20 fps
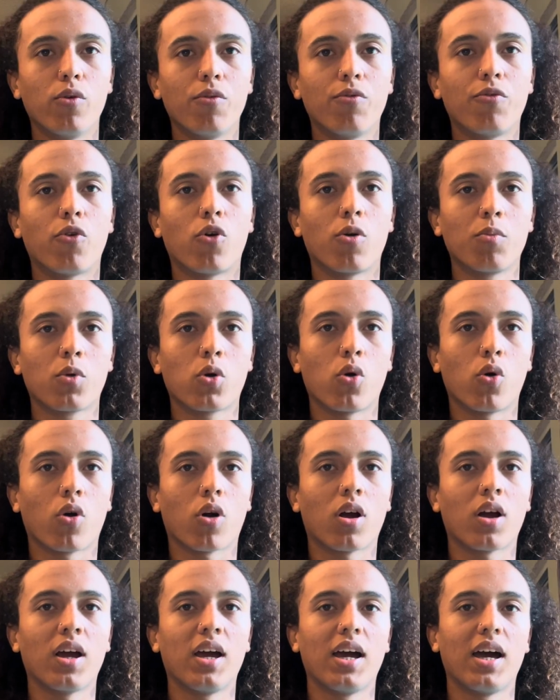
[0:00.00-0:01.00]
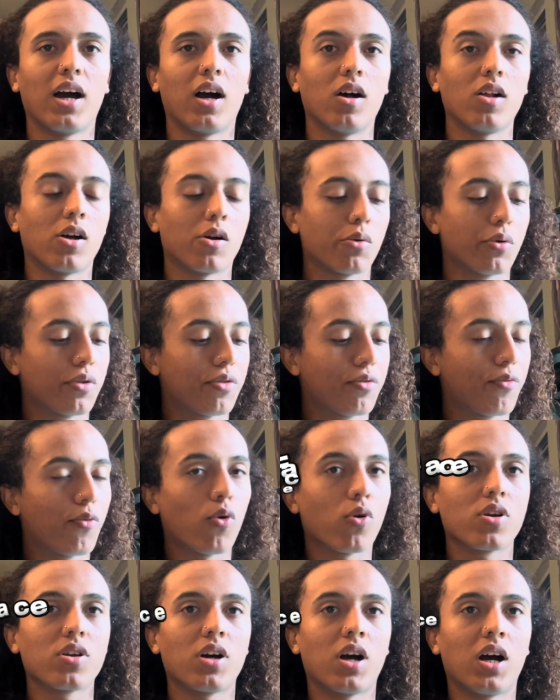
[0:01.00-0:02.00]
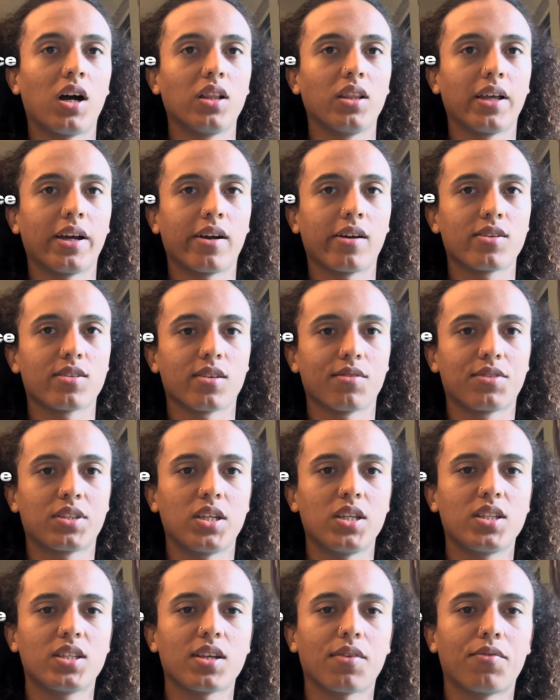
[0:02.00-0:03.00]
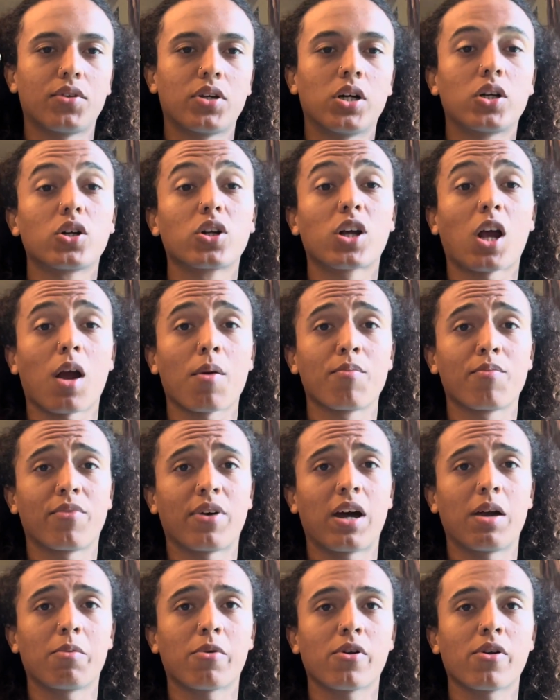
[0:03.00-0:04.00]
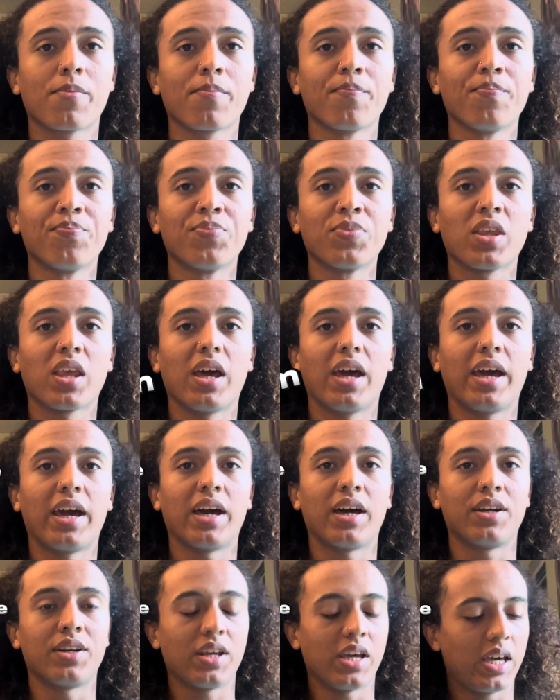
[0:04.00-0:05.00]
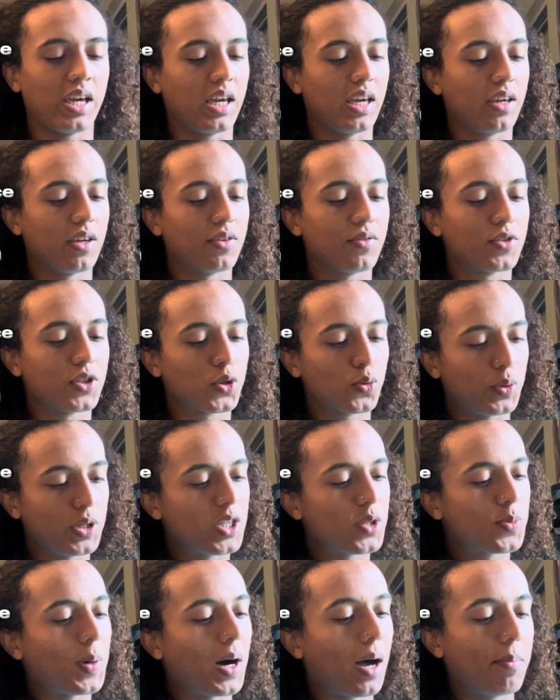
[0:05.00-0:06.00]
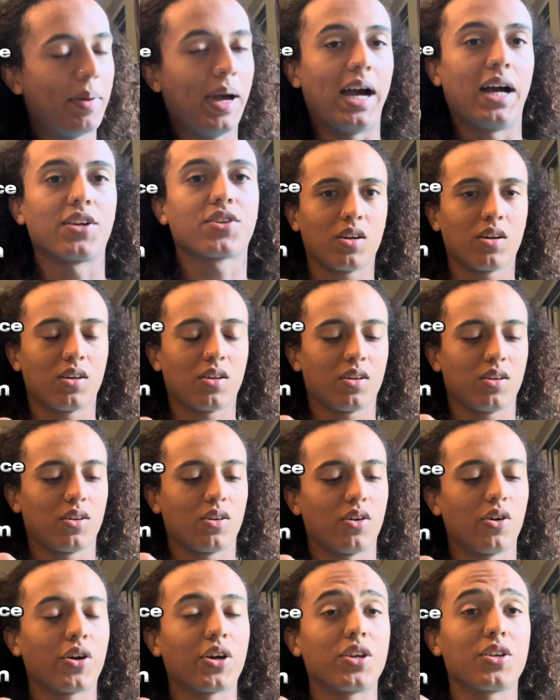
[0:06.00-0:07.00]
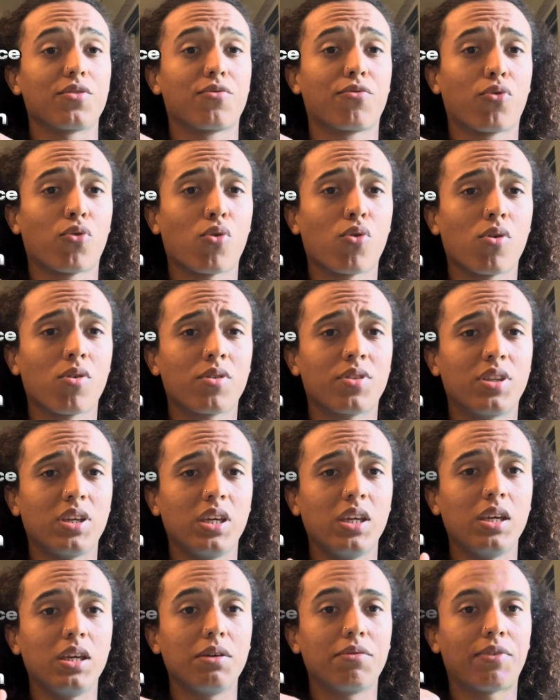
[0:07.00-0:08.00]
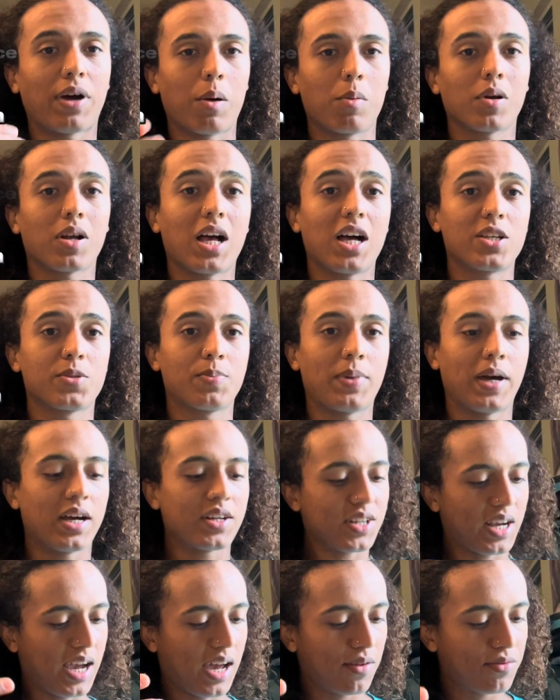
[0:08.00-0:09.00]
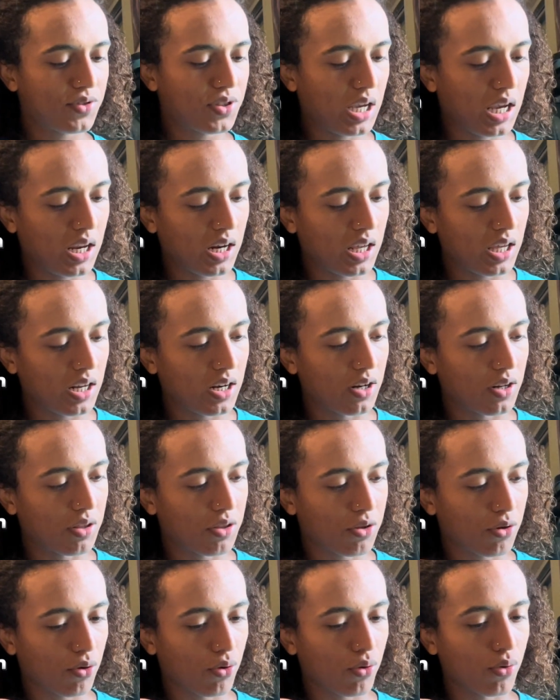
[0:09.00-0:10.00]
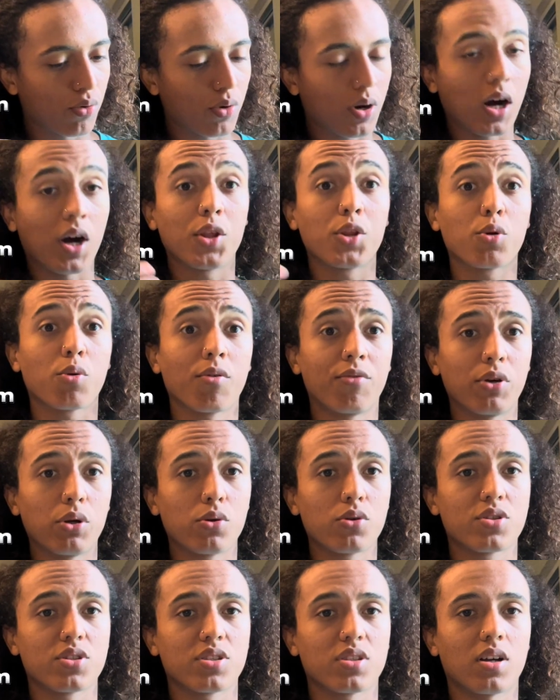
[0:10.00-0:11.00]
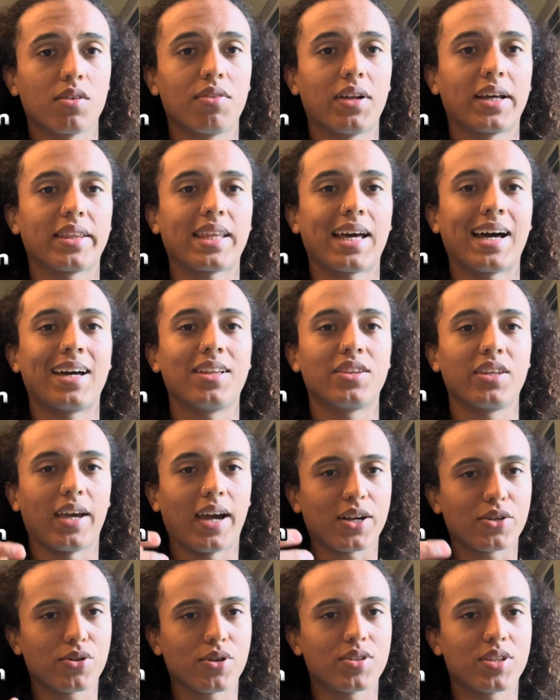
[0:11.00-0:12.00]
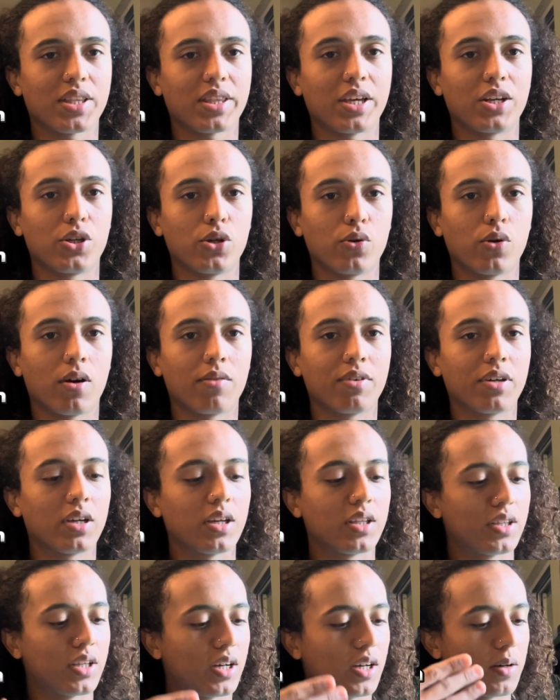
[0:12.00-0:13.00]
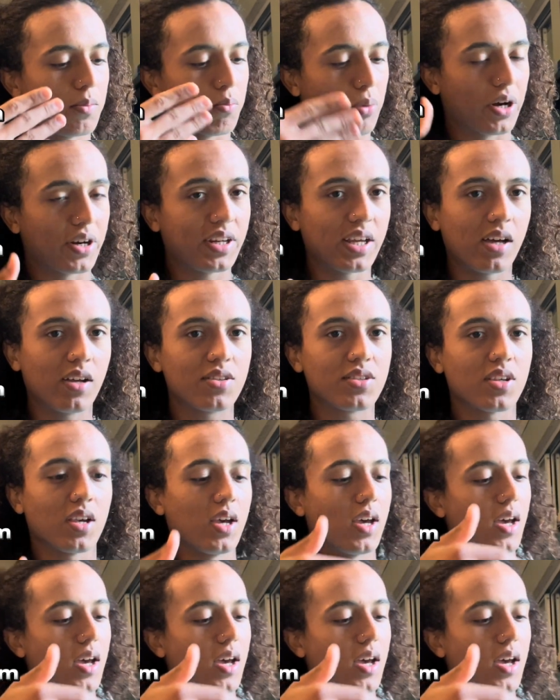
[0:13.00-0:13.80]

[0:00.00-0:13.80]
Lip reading: foam core along with 4 layers of T700 carbon fiber and a sweet spot patch. Okay, for the fiberglass patch, I have seen it through other reviewers and stuff like that, the x-rays that they do of it and the breakdowns,